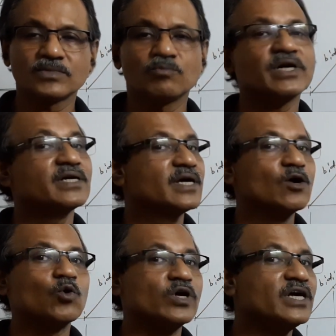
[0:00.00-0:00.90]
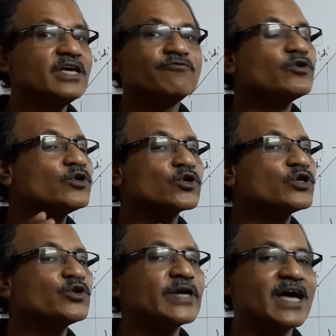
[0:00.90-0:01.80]
But only if you
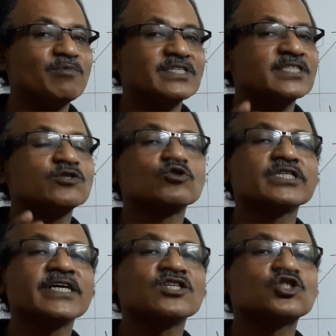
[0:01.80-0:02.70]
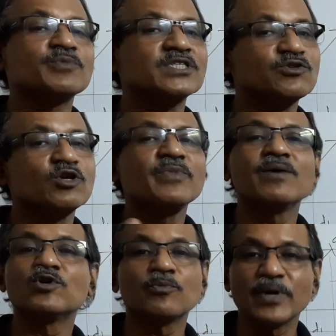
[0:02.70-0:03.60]
draw two dimensions using instruments, you will be
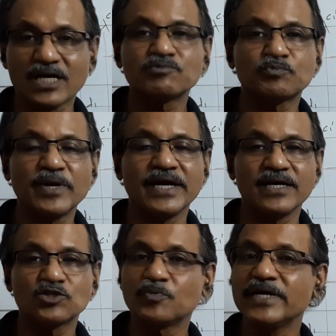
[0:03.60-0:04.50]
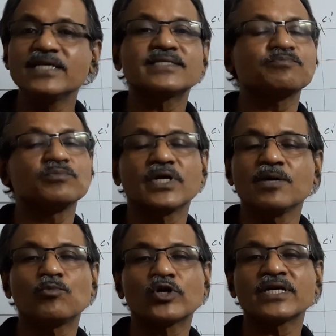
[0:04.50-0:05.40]
able to pick up speed. Speed is an
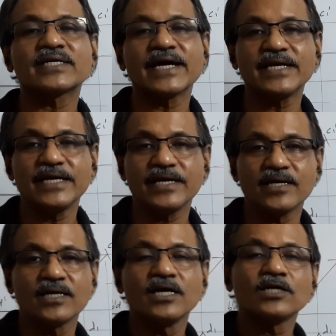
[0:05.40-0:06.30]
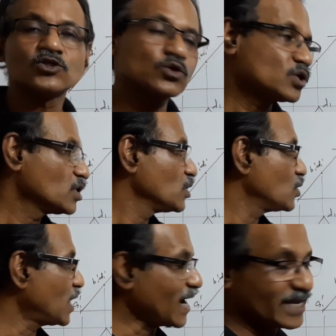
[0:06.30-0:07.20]
important criteria. So,
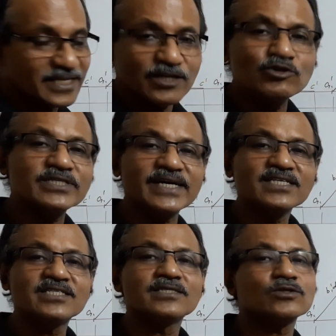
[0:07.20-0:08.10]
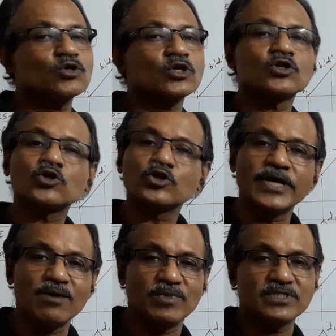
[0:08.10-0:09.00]
either you sketch or draw two
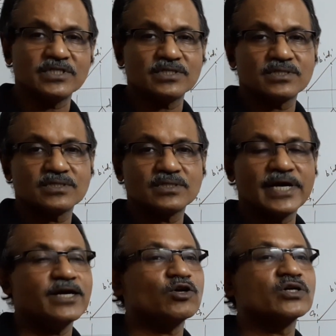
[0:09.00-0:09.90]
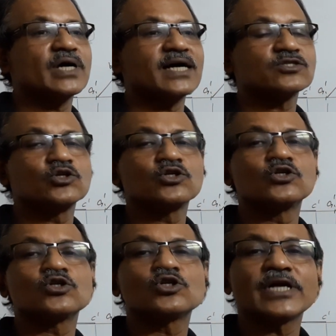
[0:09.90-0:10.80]
dimensions. I don't ask you to
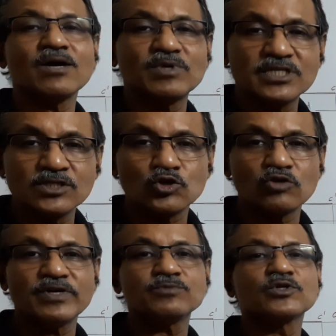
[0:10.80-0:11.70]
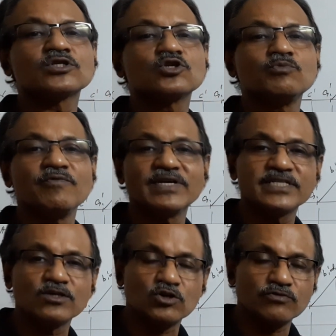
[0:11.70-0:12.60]
draw two dimensions always because you will be
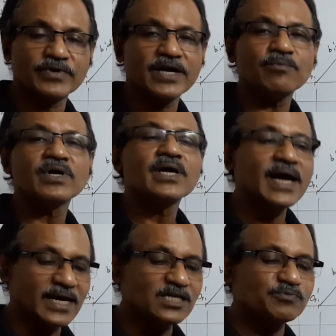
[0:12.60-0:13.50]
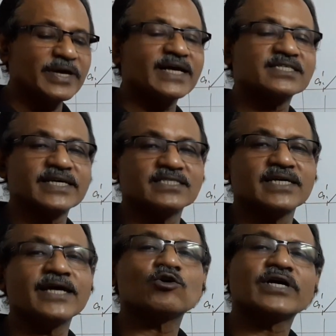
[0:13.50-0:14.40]
wasting a lot of time. At least make a sketch,
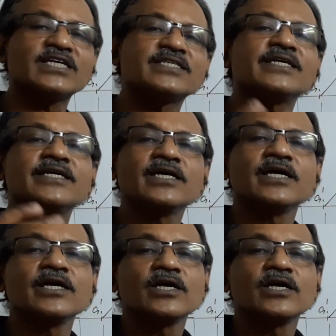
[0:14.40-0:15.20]
and occasionally